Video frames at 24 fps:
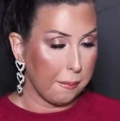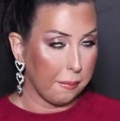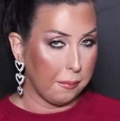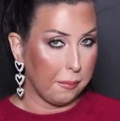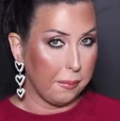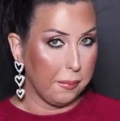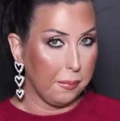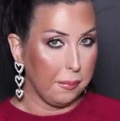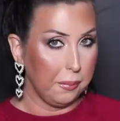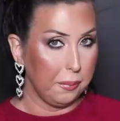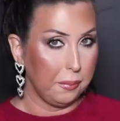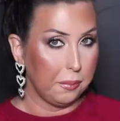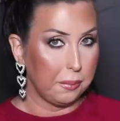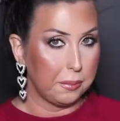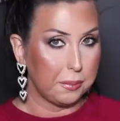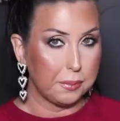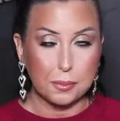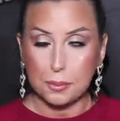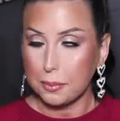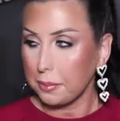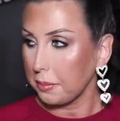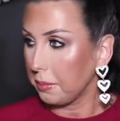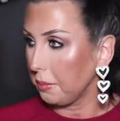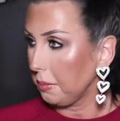
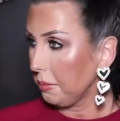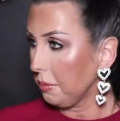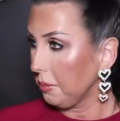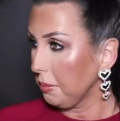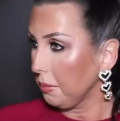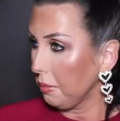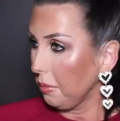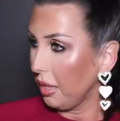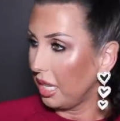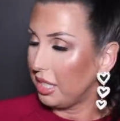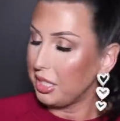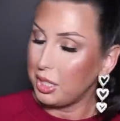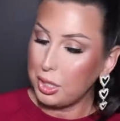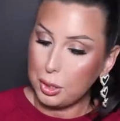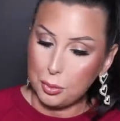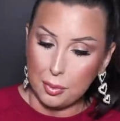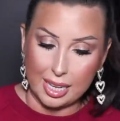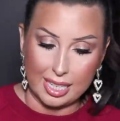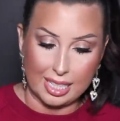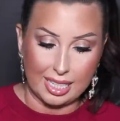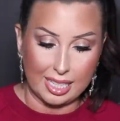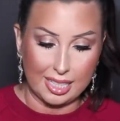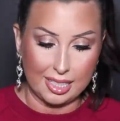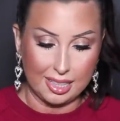do
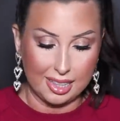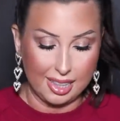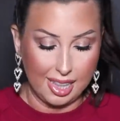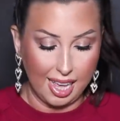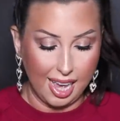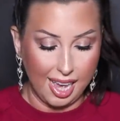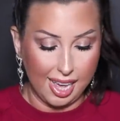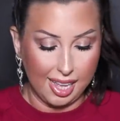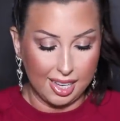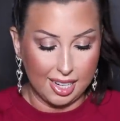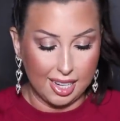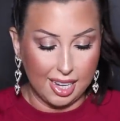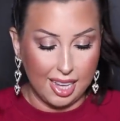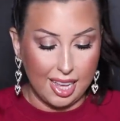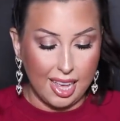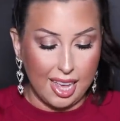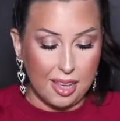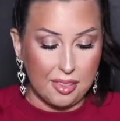I need that?